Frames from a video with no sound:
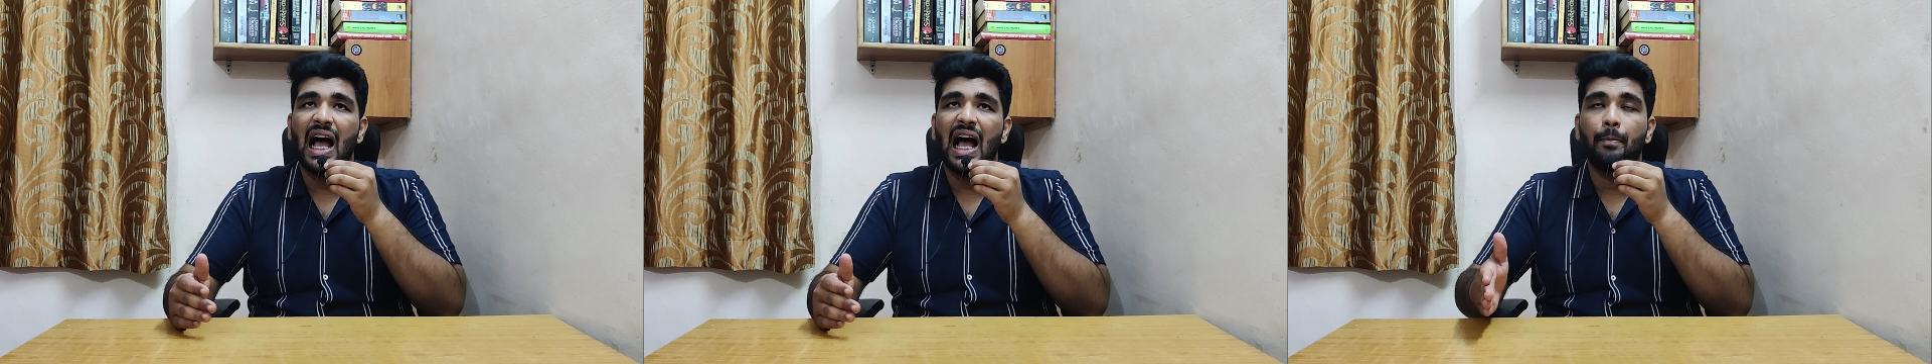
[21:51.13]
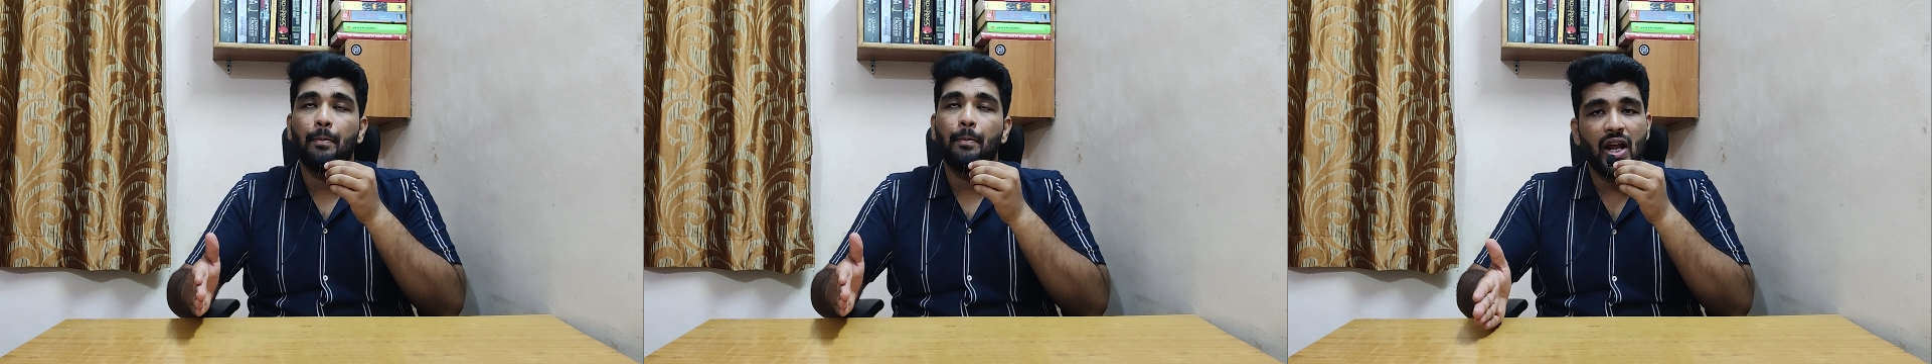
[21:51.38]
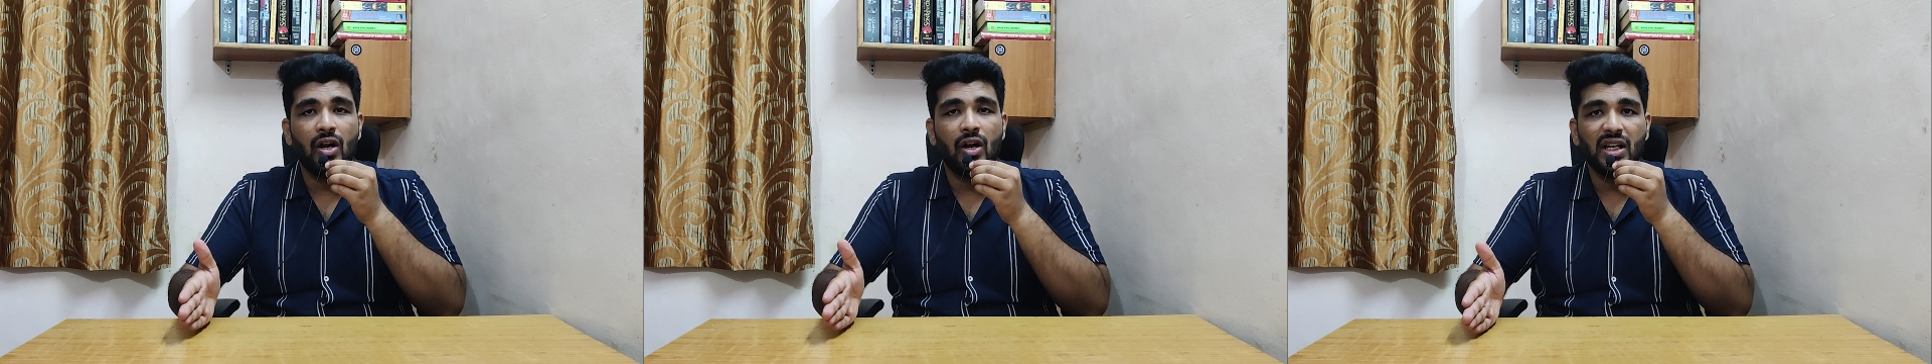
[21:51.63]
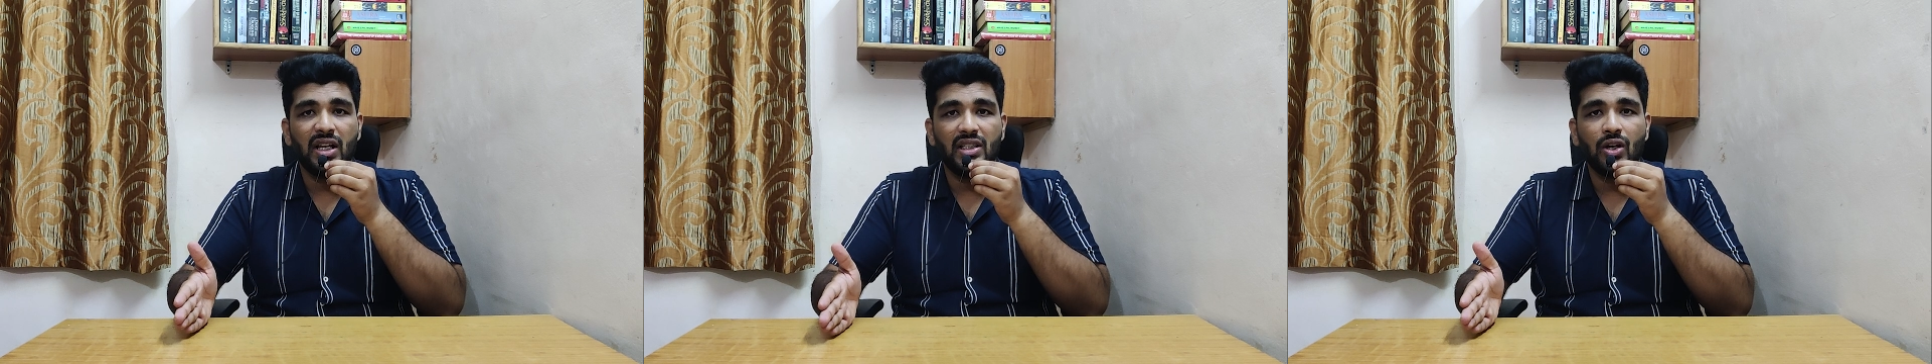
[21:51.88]
I'm
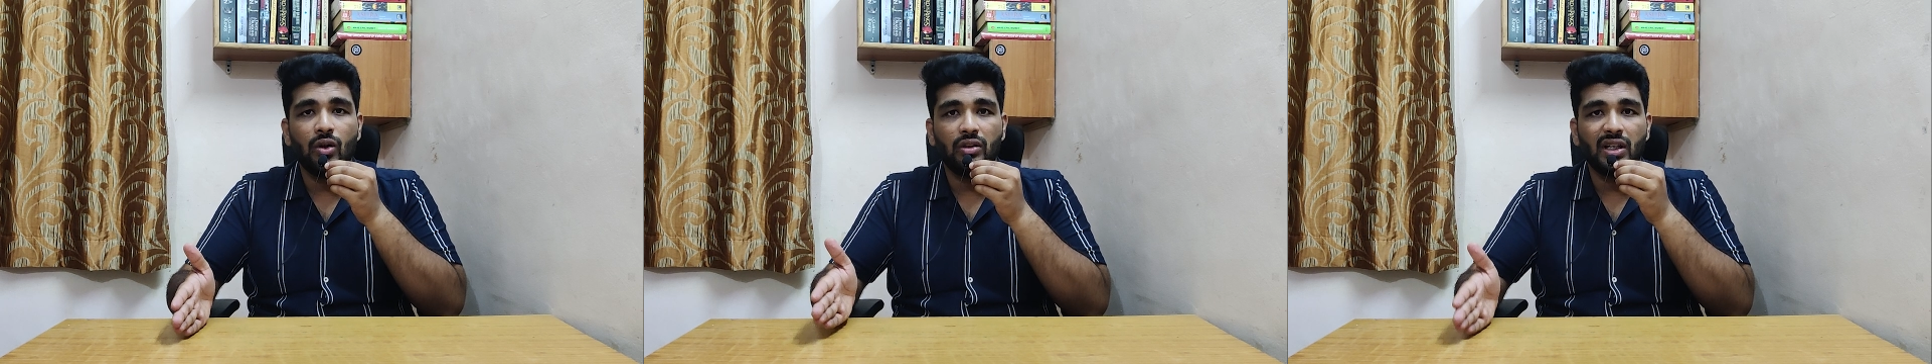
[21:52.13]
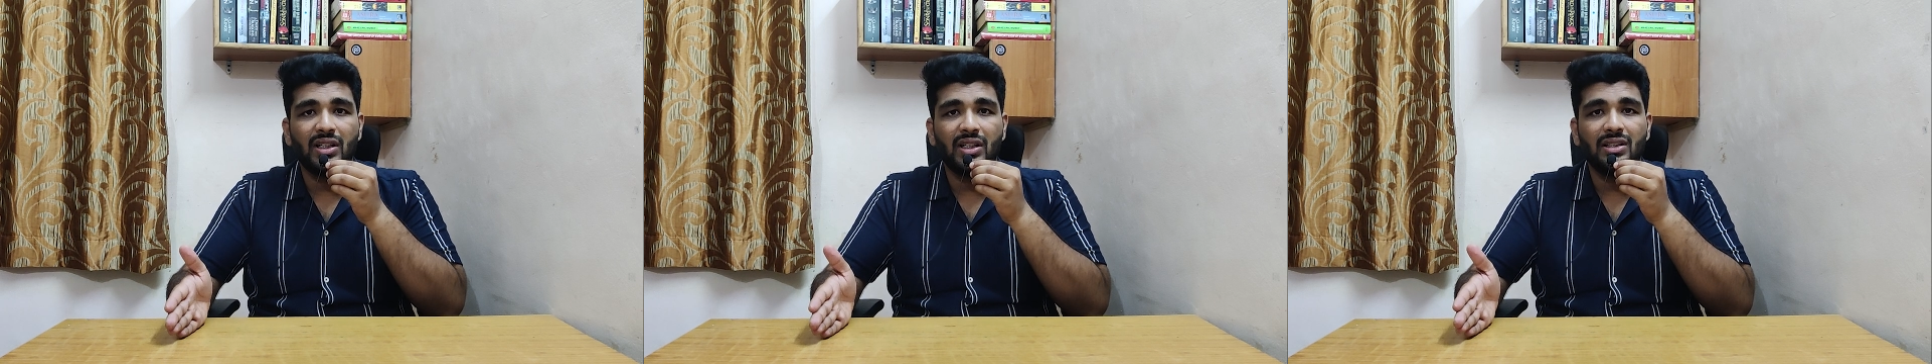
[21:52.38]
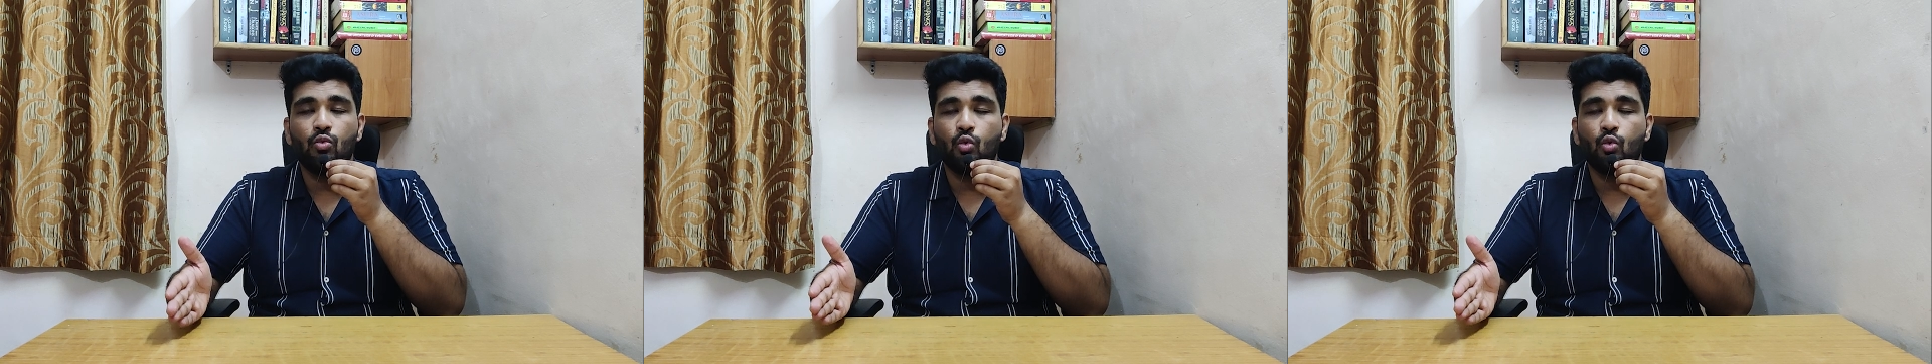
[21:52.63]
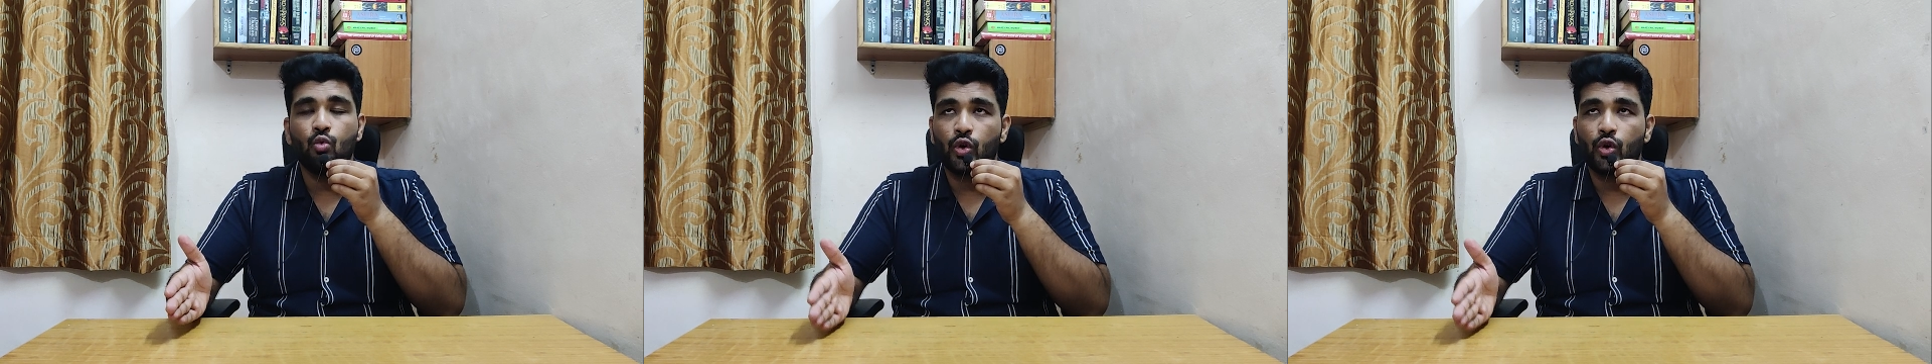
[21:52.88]
prioritizing on things like
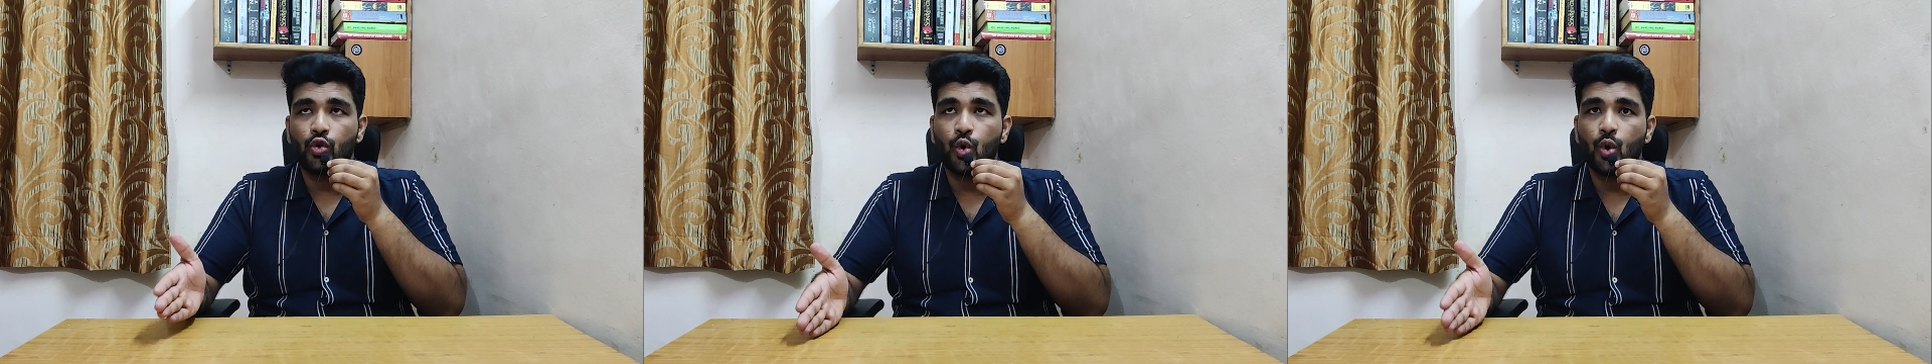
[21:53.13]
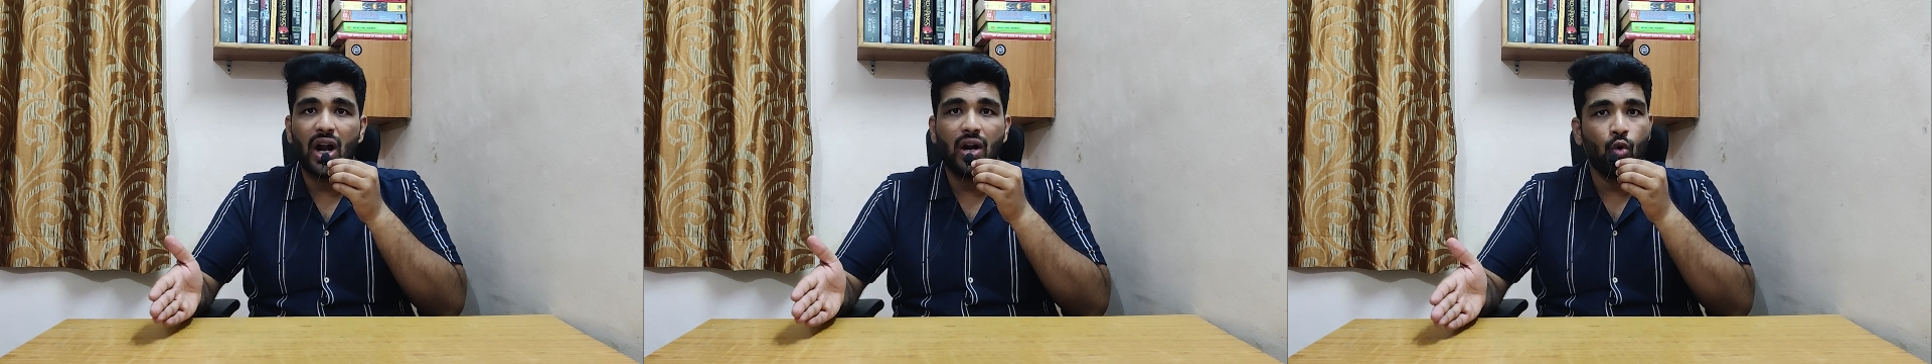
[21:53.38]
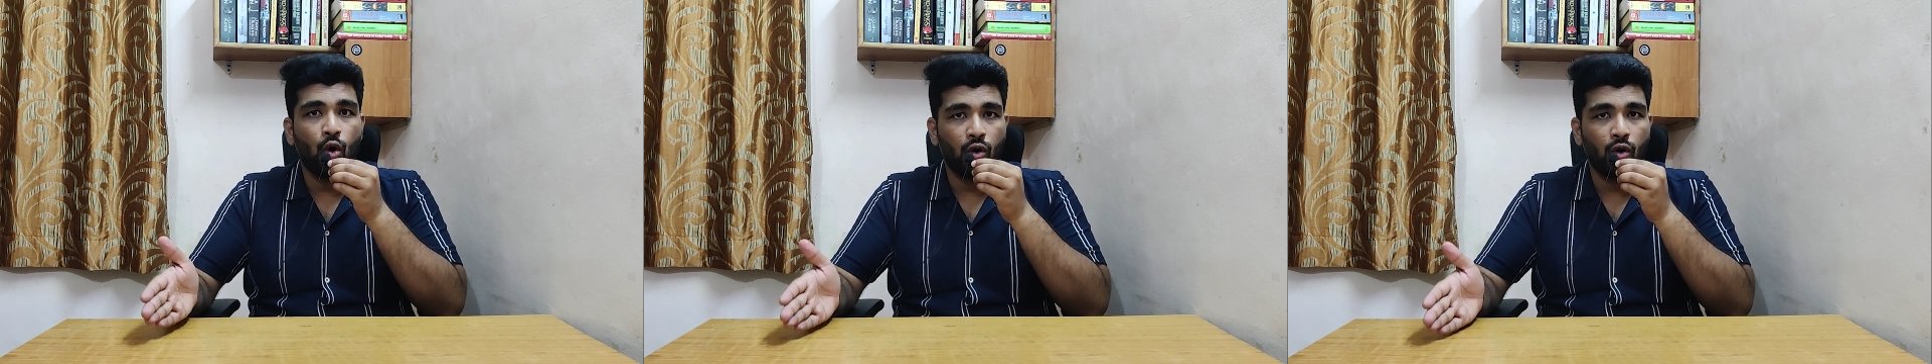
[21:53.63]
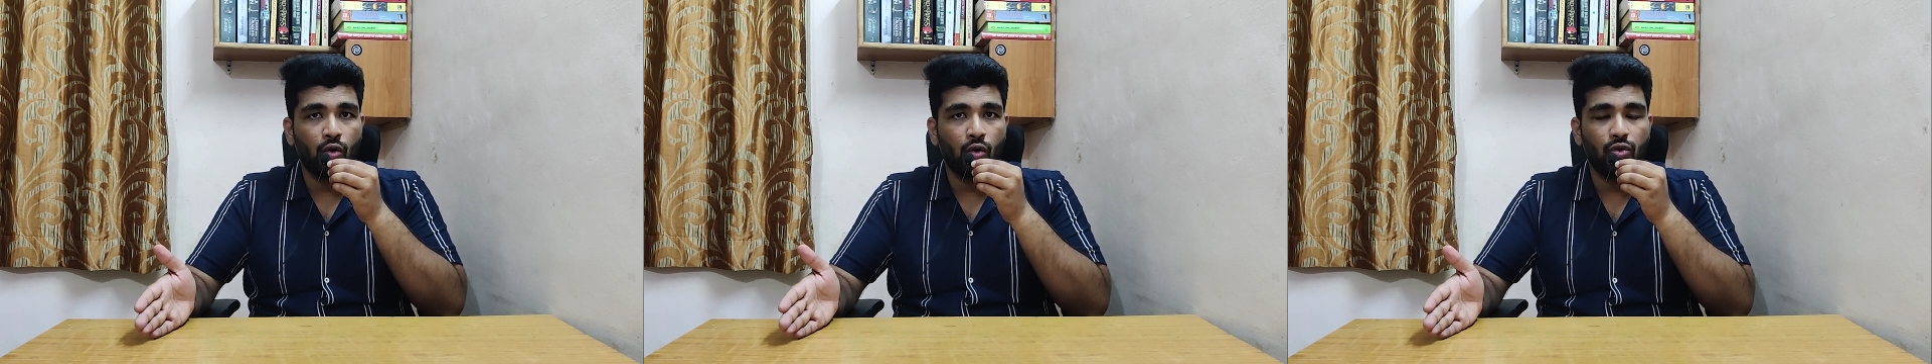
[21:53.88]
what to show and
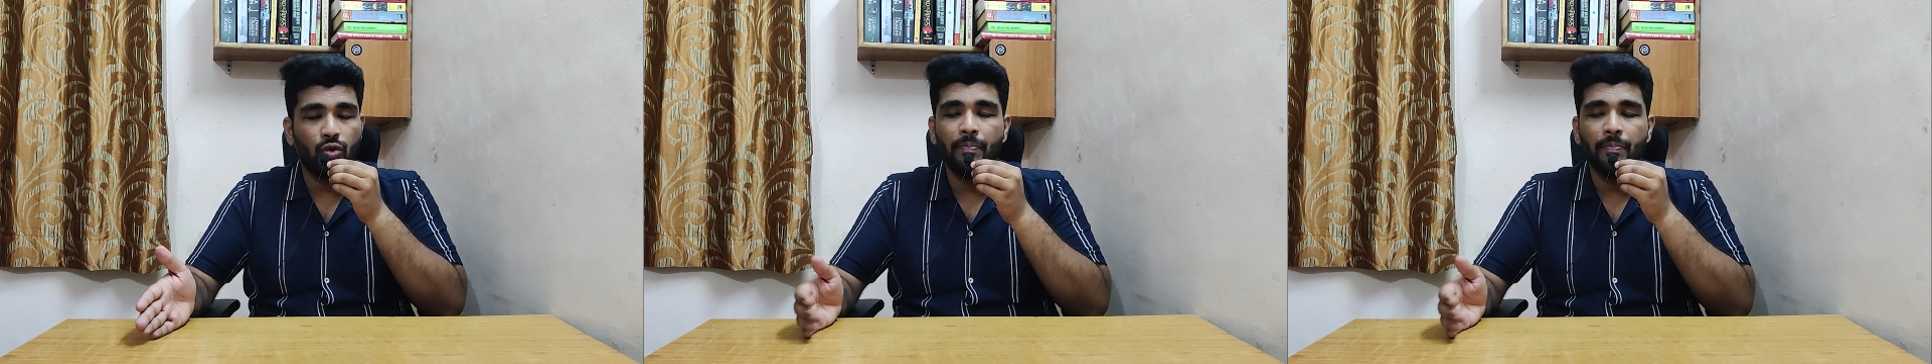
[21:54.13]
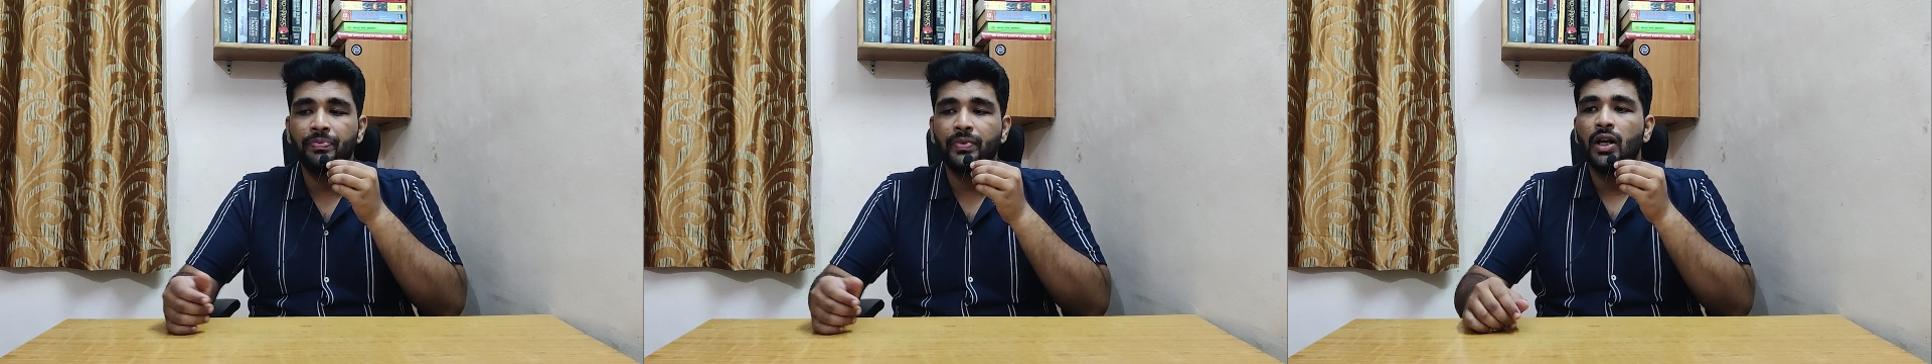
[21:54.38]
what not to show.